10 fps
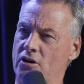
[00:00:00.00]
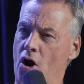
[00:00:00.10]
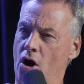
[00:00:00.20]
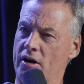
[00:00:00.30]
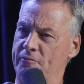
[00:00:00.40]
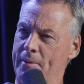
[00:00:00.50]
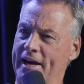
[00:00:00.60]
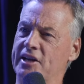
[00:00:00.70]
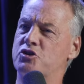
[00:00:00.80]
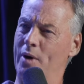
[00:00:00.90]
heart of
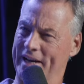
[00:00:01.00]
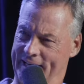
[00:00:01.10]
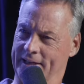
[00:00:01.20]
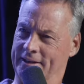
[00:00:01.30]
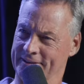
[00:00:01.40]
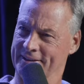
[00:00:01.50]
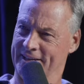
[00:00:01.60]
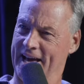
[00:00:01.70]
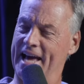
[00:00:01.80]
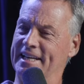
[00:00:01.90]
man is wicked
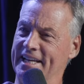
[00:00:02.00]
and